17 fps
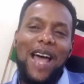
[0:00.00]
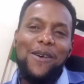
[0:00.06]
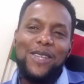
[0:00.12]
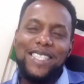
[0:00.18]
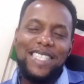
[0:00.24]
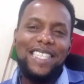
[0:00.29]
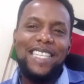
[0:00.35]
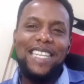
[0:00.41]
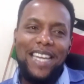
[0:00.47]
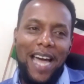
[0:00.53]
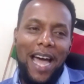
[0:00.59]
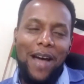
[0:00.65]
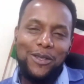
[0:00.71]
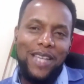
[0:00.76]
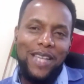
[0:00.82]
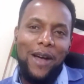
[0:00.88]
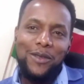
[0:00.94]

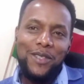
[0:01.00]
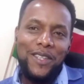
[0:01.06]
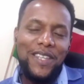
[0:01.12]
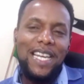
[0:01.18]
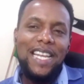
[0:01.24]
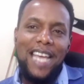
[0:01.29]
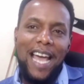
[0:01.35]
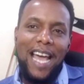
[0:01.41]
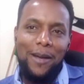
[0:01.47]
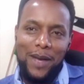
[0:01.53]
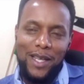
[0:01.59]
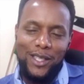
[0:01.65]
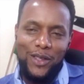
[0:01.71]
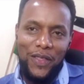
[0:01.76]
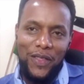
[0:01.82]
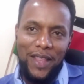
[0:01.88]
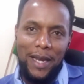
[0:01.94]
I was a really young
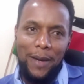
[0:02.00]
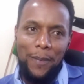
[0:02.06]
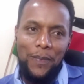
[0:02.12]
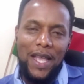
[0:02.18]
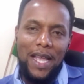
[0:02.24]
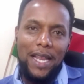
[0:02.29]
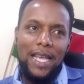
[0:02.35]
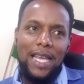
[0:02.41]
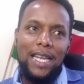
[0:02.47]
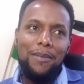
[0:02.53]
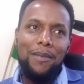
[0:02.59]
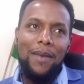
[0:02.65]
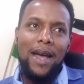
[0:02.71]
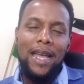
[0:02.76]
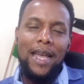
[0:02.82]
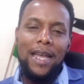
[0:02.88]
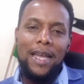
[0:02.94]
person then. In
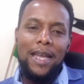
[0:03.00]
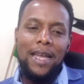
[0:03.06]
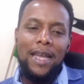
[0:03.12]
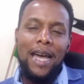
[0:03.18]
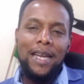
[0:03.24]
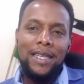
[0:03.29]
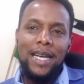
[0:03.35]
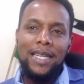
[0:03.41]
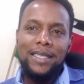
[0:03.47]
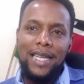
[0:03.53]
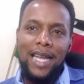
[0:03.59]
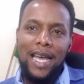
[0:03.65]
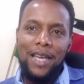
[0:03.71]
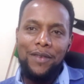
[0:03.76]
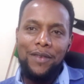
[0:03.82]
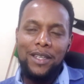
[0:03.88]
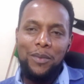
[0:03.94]
my adult
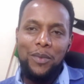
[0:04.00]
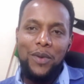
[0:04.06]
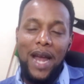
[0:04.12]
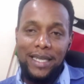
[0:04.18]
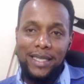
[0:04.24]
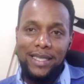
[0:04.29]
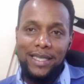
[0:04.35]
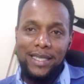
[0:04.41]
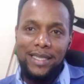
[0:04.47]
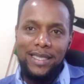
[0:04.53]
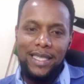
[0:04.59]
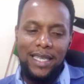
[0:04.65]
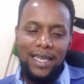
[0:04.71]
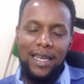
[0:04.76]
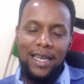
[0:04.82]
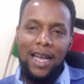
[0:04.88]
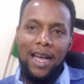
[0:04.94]
life and
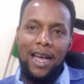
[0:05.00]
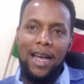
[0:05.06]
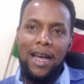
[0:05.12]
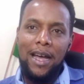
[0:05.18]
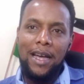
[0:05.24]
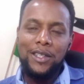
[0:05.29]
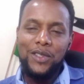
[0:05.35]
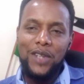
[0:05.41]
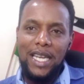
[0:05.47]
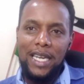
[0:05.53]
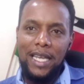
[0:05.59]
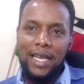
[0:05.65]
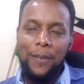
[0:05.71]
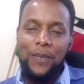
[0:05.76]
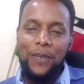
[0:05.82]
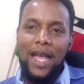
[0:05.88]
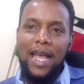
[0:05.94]
practicing
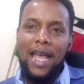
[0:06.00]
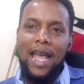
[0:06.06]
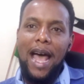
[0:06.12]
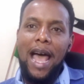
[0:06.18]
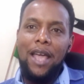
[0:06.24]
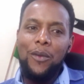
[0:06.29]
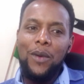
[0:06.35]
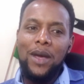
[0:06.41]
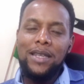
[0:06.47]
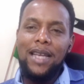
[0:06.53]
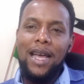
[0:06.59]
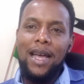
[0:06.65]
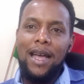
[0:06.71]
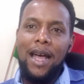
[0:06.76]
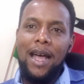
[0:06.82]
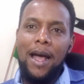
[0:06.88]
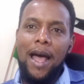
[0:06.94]
training, I went
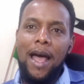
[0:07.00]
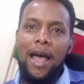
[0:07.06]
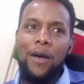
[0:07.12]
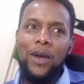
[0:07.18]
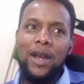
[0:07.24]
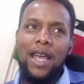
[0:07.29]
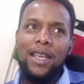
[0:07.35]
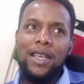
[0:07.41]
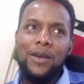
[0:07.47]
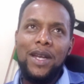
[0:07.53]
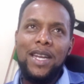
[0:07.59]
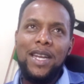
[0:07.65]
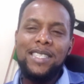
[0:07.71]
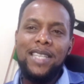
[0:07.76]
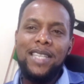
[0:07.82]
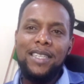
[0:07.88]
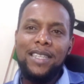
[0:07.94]
when
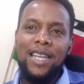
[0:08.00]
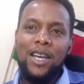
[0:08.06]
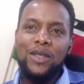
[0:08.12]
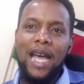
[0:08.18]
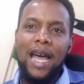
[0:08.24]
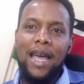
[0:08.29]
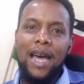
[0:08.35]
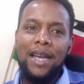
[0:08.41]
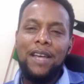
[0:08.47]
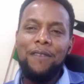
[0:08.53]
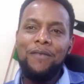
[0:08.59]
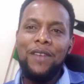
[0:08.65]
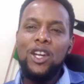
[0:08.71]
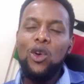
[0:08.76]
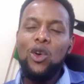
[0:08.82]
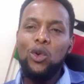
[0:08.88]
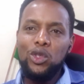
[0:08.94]
I started out, I had a
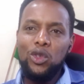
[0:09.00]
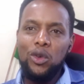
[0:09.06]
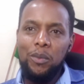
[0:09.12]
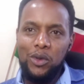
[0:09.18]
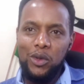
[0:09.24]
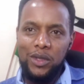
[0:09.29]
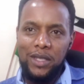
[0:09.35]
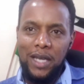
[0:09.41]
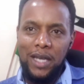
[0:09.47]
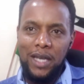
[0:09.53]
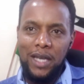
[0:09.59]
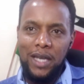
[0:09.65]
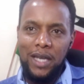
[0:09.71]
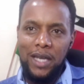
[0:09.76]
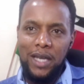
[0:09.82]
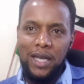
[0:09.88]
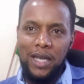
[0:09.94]
very old computer,
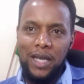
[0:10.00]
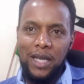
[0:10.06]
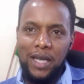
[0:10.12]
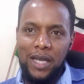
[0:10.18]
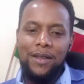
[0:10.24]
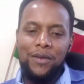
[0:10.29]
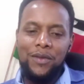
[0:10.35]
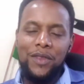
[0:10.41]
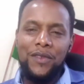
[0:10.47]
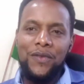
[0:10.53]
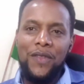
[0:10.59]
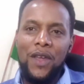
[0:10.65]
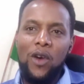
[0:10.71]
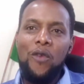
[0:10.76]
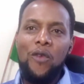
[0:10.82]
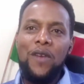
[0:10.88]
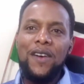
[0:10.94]
and
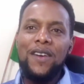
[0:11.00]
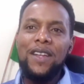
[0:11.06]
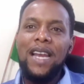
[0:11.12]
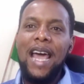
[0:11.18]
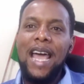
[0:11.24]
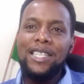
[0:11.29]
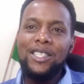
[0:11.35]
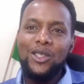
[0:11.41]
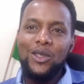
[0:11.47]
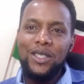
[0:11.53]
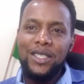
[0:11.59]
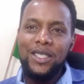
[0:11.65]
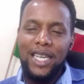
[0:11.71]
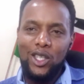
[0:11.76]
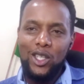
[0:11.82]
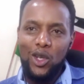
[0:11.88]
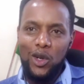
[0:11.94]
the over-reliance on
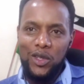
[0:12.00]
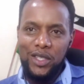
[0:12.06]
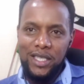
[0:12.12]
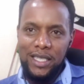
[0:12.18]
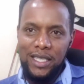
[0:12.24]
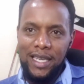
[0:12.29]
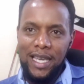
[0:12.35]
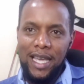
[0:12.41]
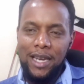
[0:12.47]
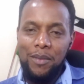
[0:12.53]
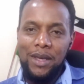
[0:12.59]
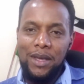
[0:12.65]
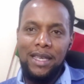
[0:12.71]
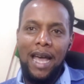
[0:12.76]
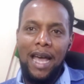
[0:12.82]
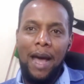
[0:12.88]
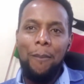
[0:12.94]
technology can
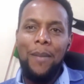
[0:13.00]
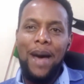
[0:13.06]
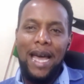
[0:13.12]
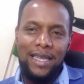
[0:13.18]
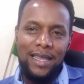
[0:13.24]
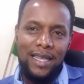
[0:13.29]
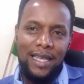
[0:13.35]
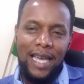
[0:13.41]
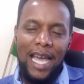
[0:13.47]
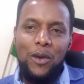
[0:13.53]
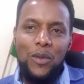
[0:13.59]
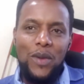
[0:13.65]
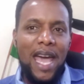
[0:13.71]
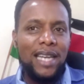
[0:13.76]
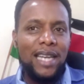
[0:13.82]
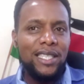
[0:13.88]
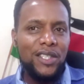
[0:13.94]
be a bad thing, and
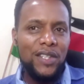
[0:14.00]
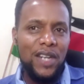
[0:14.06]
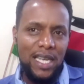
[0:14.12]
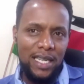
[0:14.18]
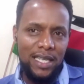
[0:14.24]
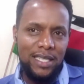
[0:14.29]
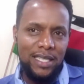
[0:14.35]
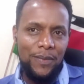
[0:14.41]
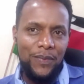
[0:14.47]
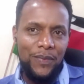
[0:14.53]
we are trained.